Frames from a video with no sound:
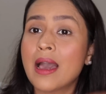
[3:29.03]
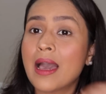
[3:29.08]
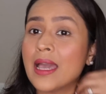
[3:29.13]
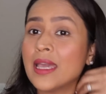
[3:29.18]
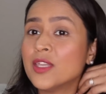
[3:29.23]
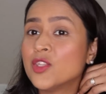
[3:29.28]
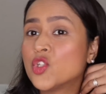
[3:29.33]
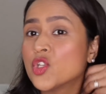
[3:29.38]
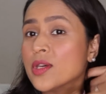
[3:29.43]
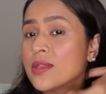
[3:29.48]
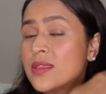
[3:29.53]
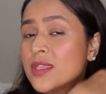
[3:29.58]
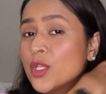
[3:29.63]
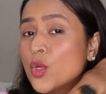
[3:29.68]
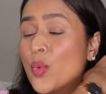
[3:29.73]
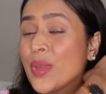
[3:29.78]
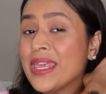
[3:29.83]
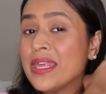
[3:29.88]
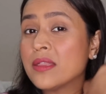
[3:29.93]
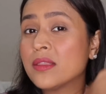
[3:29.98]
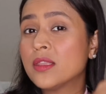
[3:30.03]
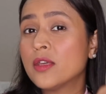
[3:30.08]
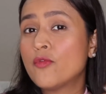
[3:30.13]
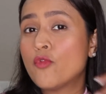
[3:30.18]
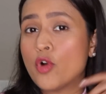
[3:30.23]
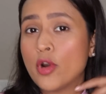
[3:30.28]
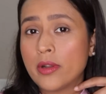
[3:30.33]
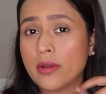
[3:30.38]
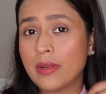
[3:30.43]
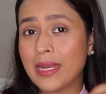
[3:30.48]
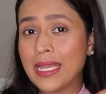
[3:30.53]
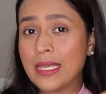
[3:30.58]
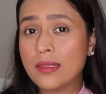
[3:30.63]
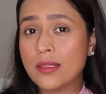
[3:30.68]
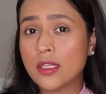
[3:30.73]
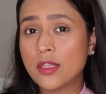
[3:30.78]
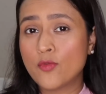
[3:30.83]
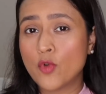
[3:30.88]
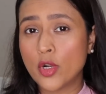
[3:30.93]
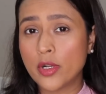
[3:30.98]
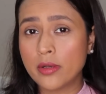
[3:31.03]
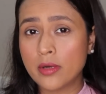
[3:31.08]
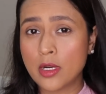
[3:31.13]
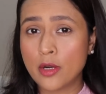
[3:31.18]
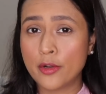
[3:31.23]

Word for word: I just squeeze the water, excess water